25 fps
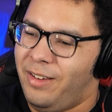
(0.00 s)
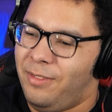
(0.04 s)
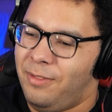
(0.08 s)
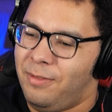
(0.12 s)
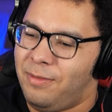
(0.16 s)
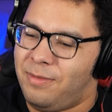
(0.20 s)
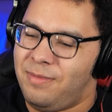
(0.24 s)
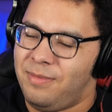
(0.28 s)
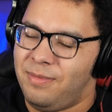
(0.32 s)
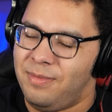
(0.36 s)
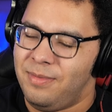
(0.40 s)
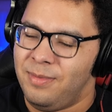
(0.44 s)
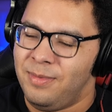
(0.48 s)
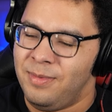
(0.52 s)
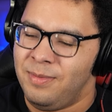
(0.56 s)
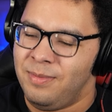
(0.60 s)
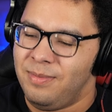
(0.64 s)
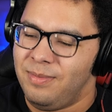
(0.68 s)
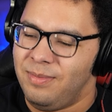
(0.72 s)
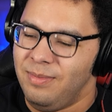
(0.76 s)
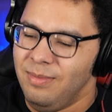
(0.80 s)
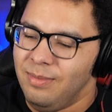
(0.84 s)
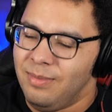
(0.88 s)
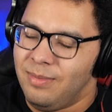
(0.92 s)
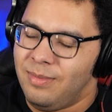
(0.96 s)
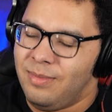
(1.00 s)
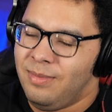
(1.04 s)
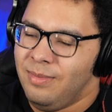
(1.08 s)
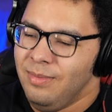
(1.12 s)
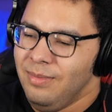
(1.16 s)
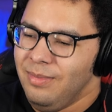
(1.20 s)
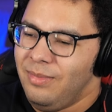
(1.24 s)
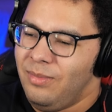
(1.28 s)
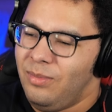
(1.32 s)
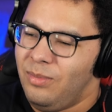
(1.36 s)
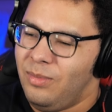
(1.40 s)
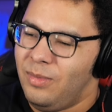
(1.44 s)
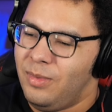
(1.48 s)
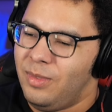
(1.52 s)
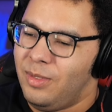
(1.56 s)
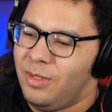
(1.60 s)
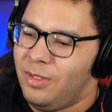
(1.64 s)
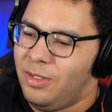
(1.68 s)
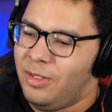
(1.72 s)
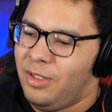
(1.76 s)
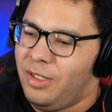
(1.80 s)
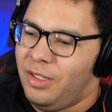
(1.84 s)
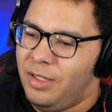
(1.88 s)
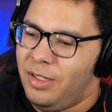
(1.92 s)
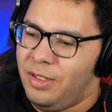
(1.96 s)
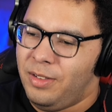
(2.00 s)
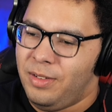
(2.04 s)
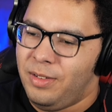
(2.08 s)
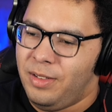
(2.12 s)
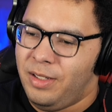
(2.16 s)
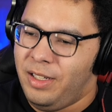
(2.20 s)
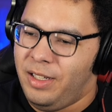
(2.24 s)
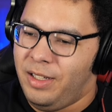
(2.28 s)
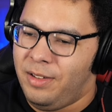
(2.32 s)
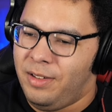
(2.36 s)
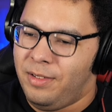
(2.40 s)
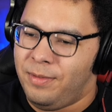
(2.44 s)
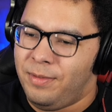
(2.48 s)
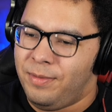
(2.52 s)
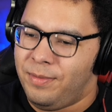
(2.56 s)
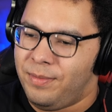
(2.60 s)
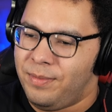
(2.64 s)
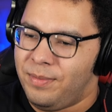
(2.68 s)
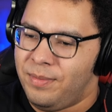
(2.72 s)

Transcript: Please give it up for that tuba diva.